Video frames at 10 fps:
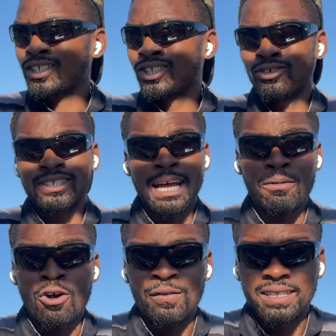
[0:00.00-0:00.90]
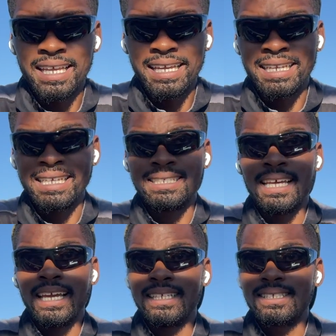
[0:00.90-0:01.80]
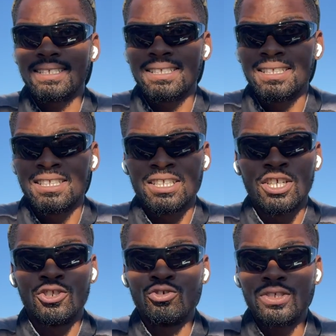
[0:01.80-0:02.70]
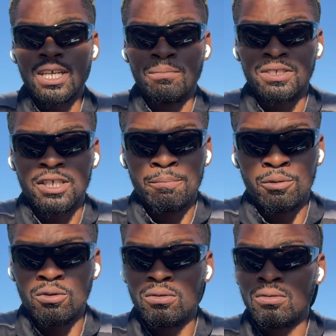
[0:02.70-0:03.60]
So stop overthinking these dates. Do something simple,